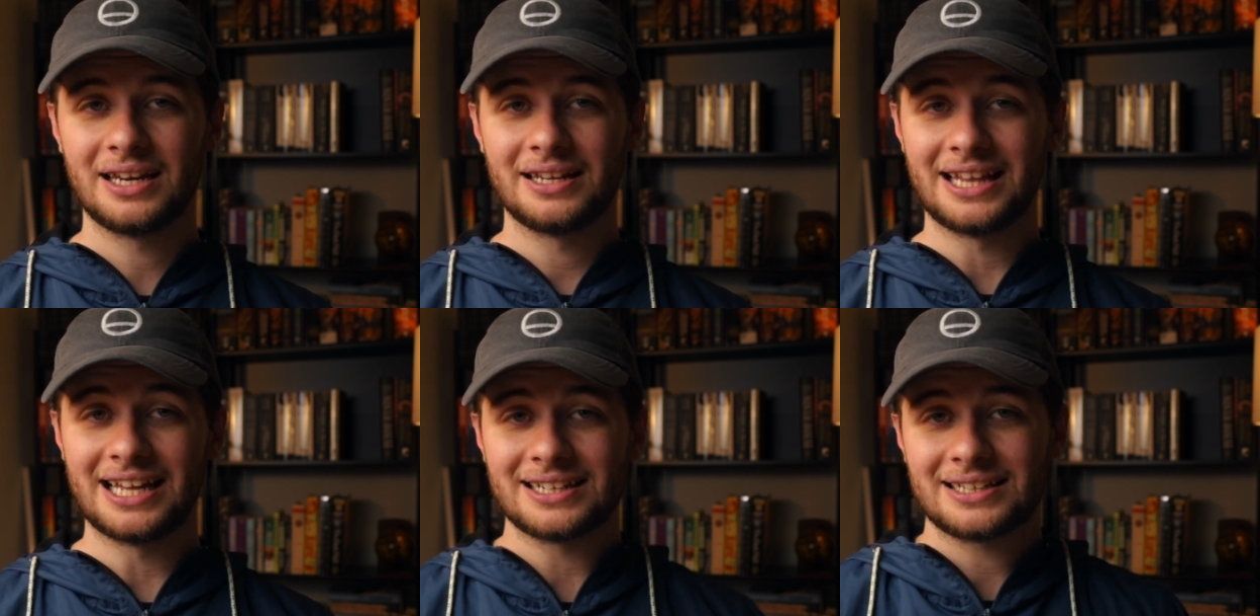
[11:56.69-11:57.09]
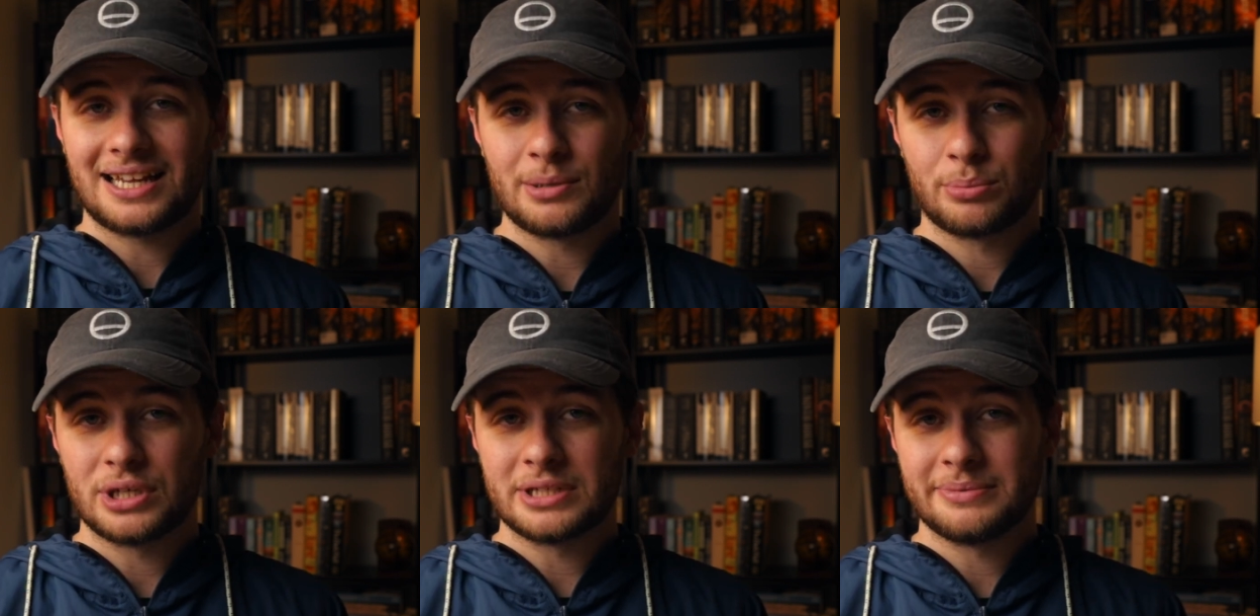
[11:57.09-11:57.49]
That
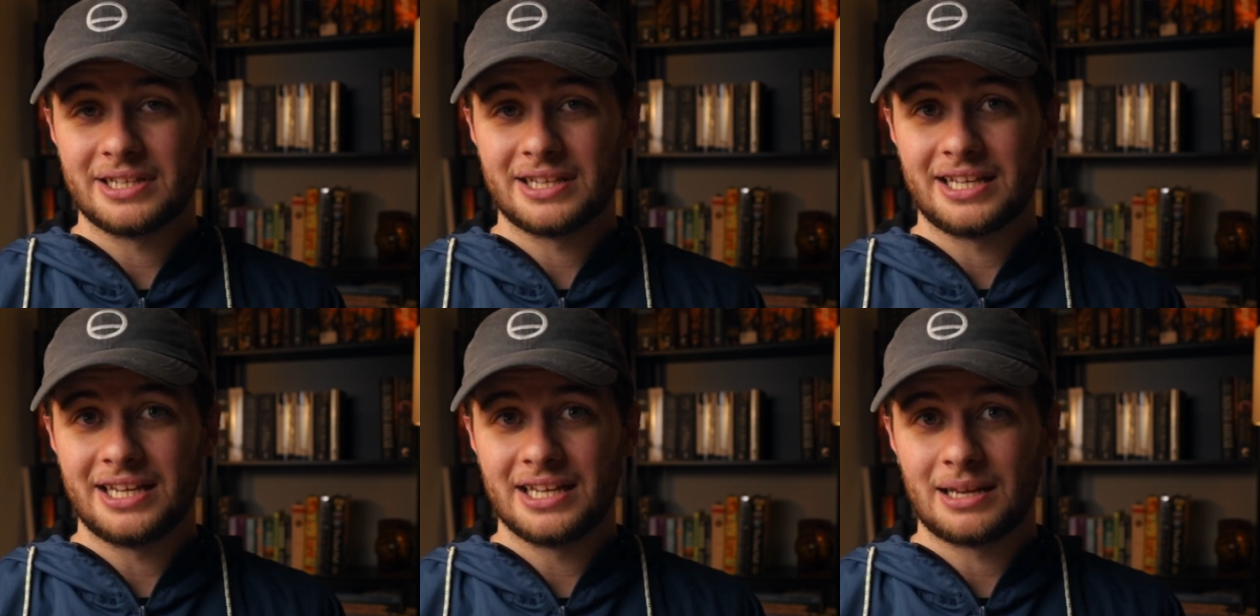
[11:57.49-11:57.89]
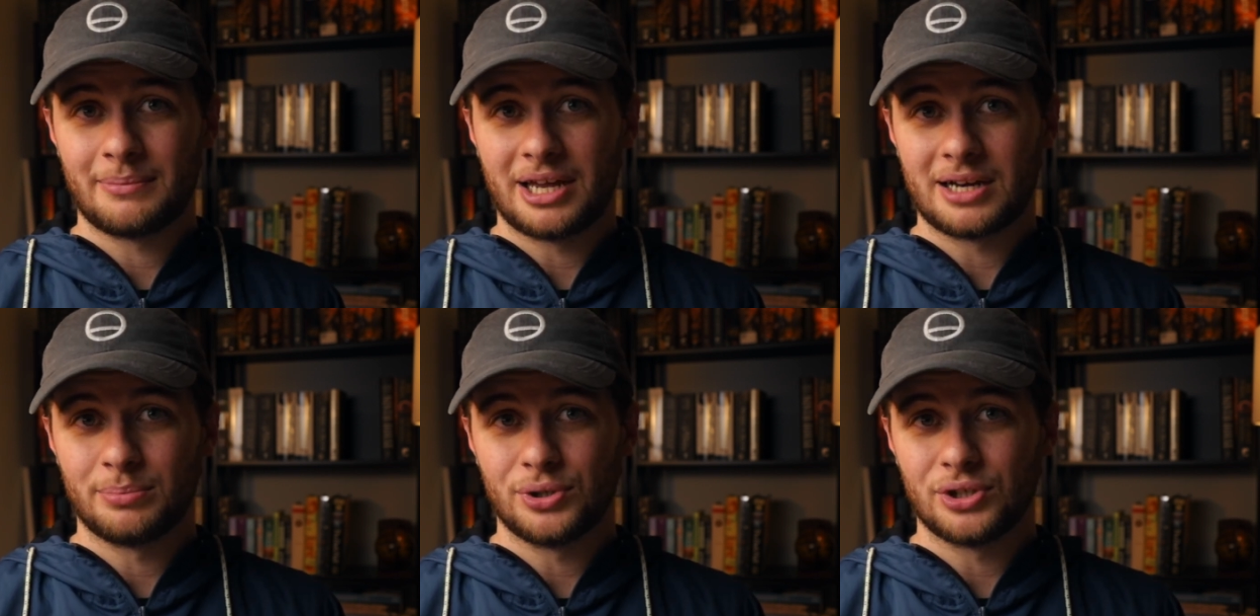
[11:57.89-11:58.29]
kind of brings me to the end. I'm
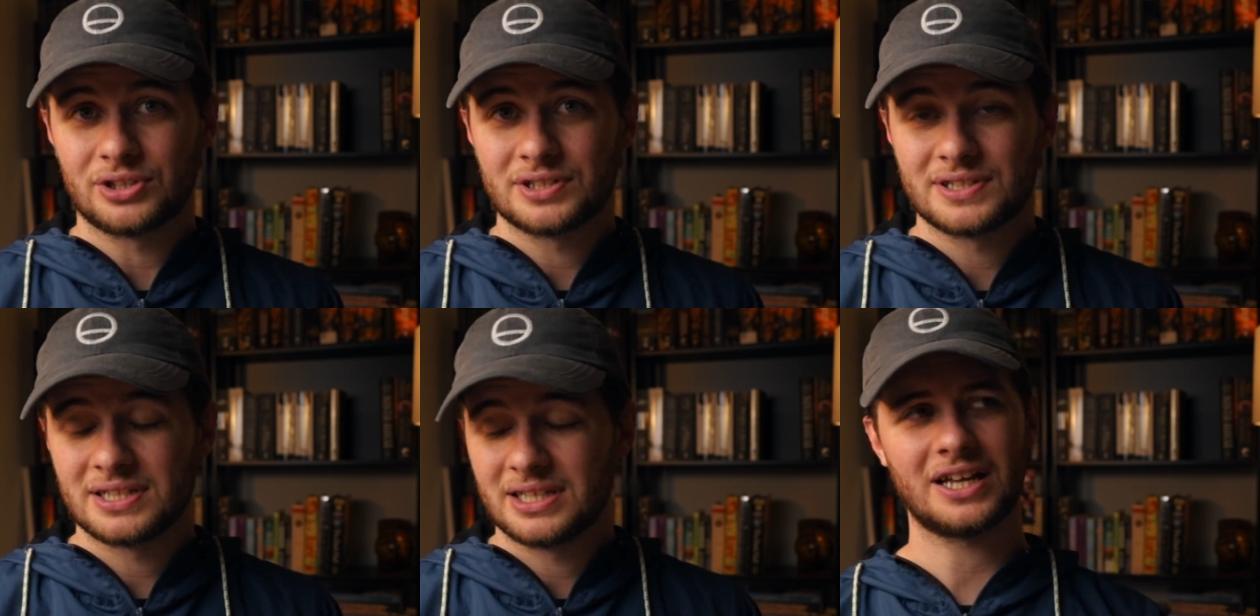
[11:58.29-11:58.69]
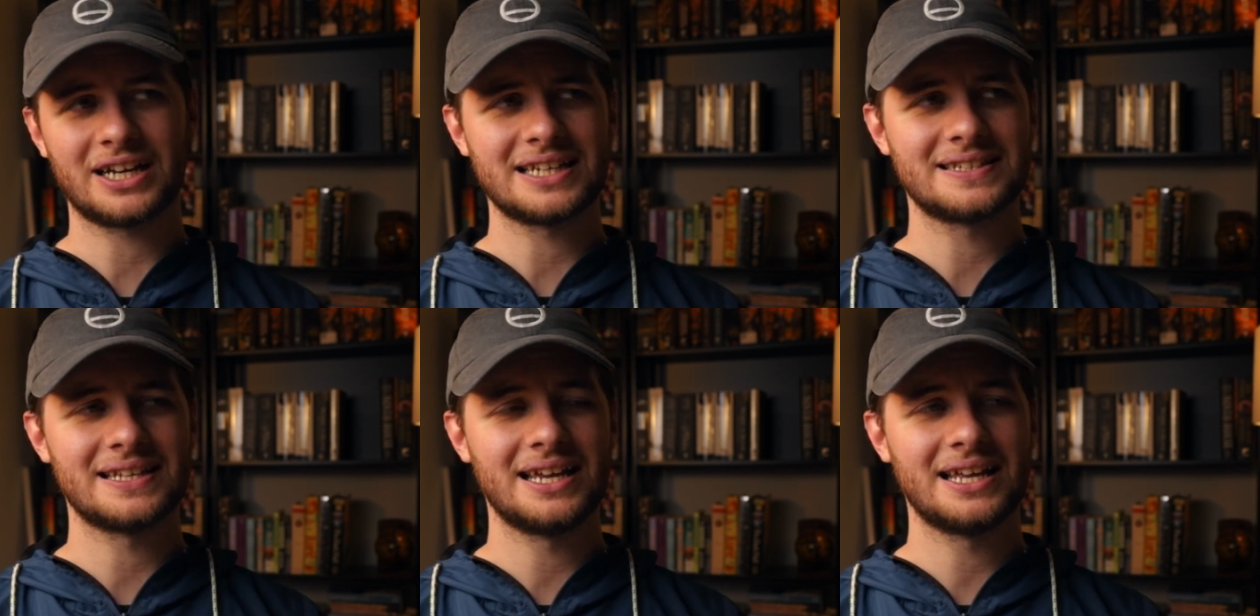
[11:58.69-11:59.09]
out of books. Like
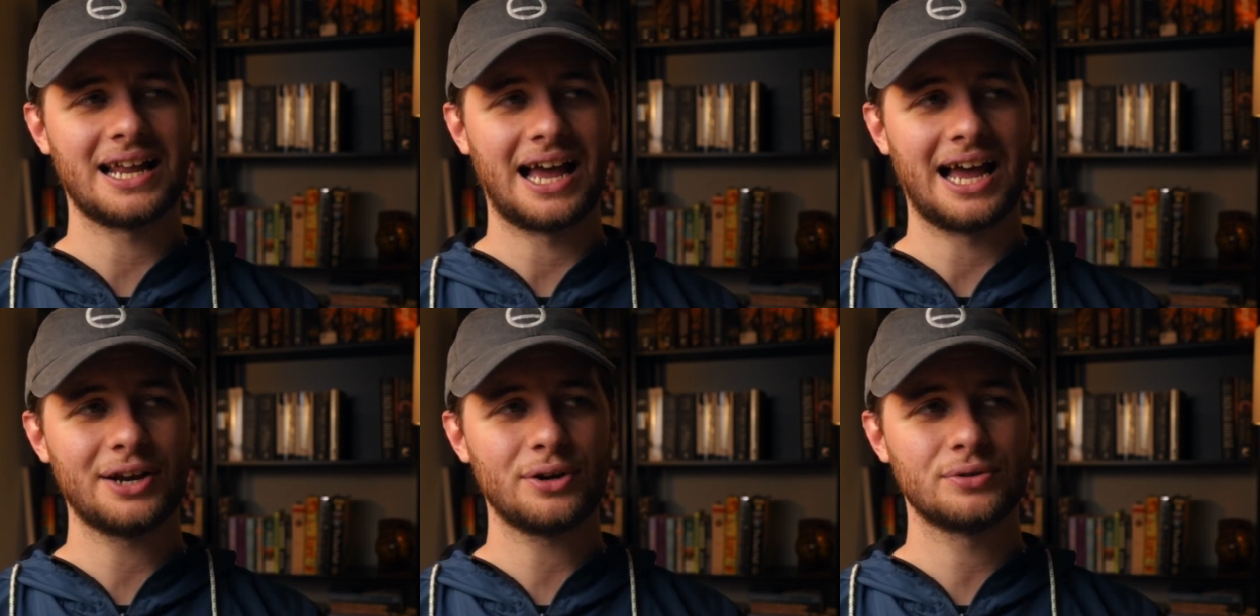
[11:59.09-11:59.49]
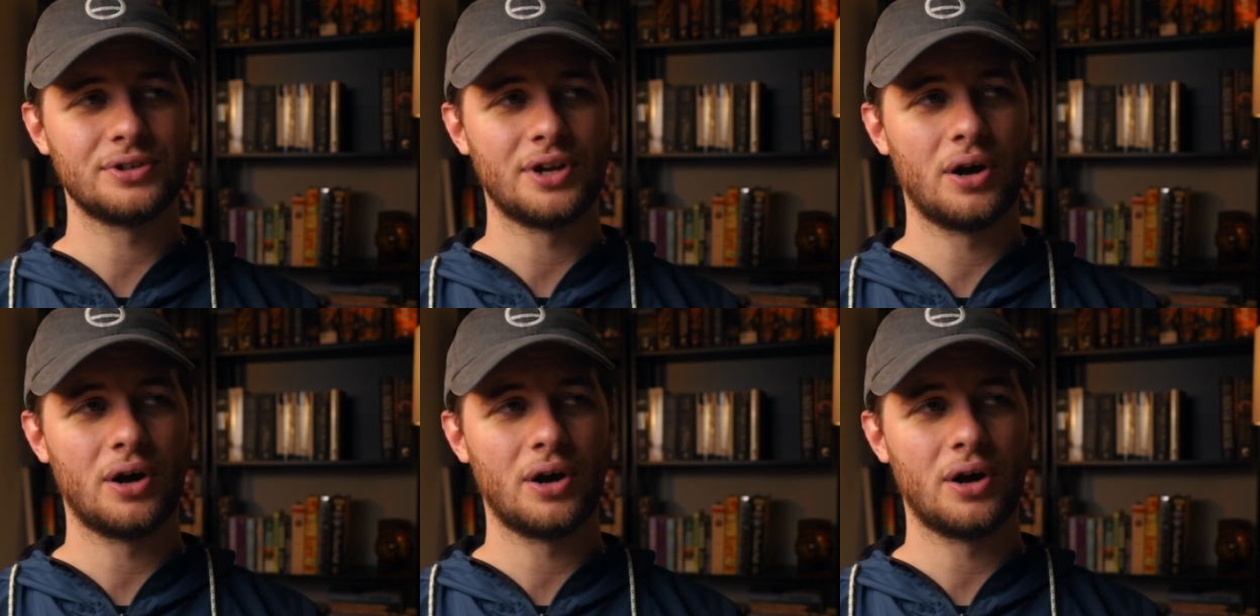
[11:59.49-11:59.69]
I said, I don't